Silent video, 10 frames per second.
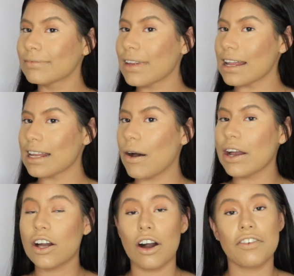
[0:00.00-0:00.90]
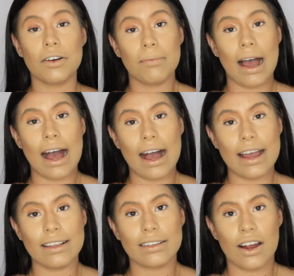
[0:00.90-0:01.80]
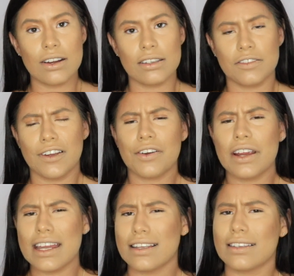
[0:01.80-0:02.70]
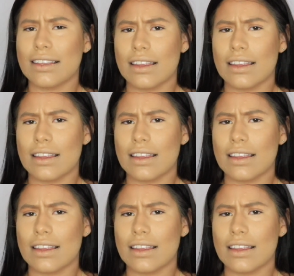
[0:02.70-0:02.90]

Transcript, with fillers: That's how I cover my scars. It's very easy.